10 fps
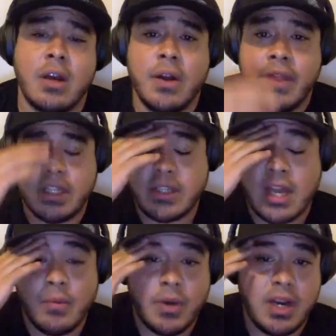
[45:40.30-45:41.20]
know, and that's
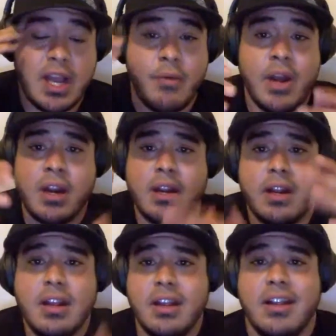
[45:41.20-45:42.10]
kind of what I wanted
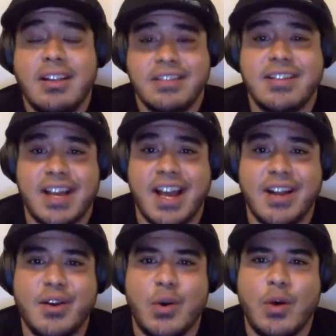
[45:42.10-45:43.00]
to to kind
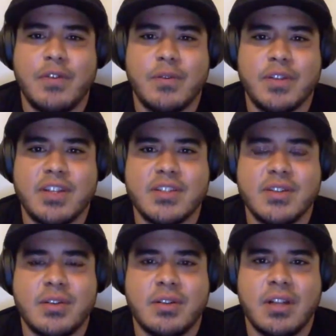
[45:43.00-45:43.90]
of go over with this
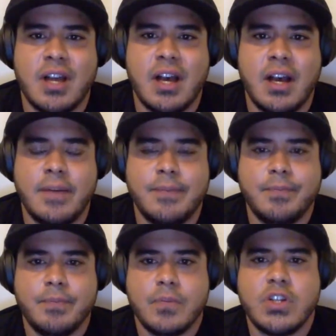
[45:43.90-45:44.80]
whole
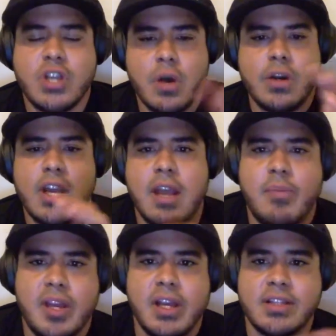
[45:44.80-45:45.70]
um show today
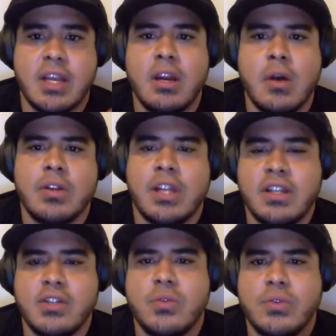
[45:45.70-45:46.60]
because I know that
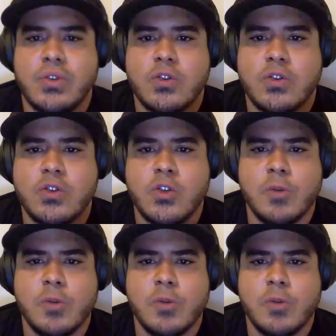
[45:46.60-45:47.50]
these tools are
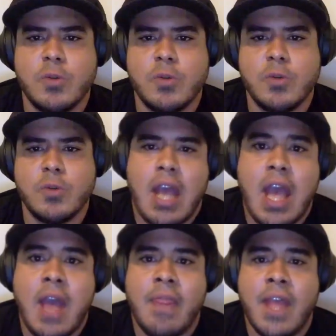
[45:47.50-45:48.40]
super unique
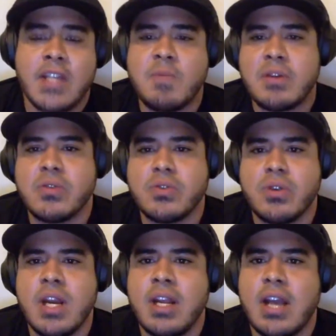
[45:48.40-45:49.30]
and that
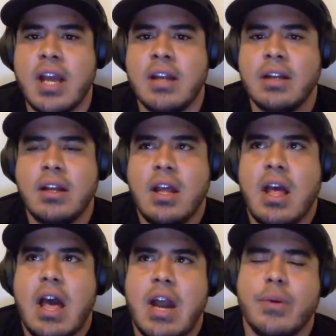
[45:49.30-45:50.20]
special training kind of
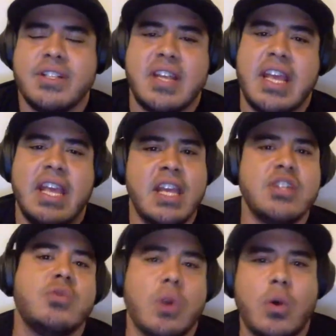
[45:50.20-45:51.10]
I don't want to say
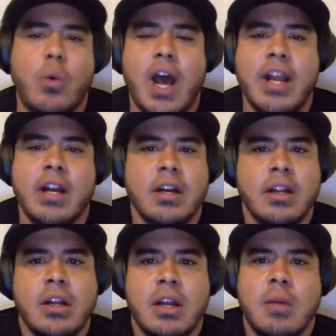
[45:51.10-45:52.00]
is
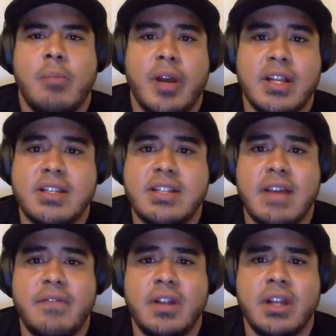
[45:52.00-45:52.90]
required, but it's
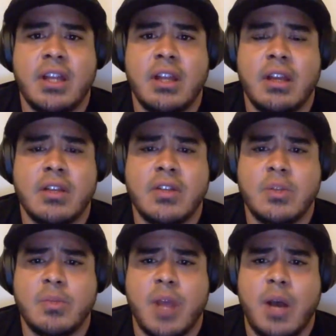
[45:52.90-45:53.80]
definitely uh,
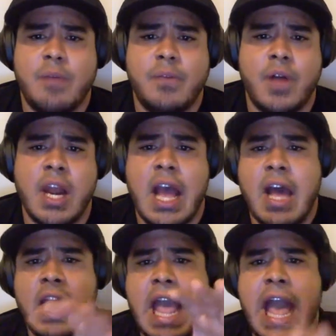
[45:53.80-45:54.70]
super helpful on
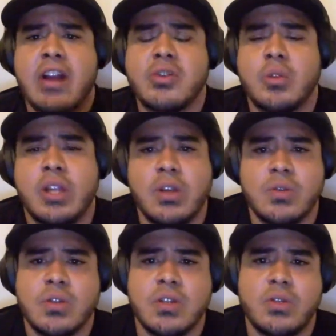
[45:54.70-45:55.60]
how to actually
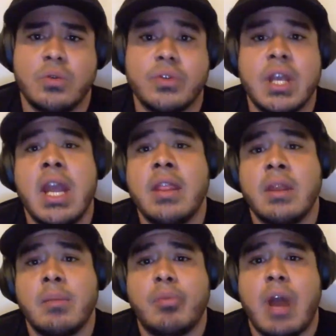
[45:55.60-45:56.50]
use these tools in
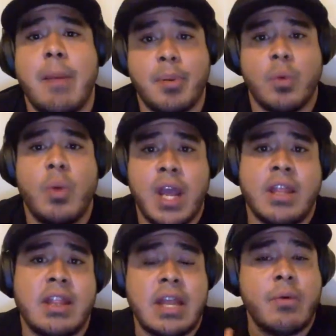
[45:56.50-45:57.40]
the proper way
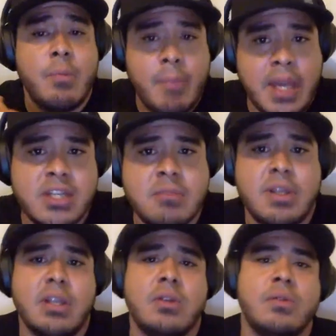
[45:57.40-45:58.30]
that they were meant to
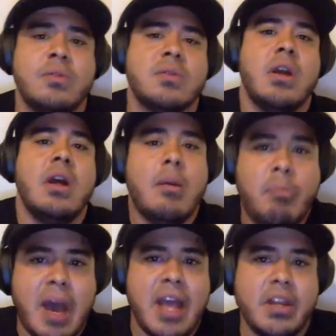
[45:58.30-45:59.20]
be used
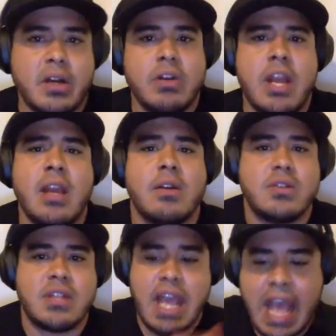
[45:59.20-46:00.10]
by yeah. the
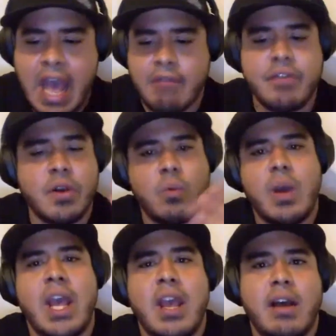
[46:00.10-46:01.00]
creators. They have their
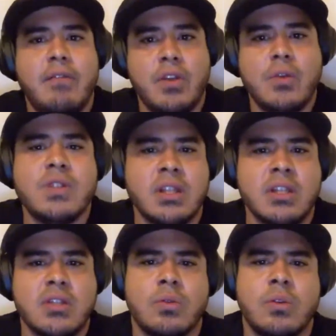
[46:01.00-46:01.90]
way of using
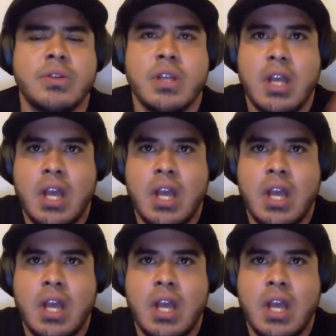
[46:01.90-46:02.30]
these tools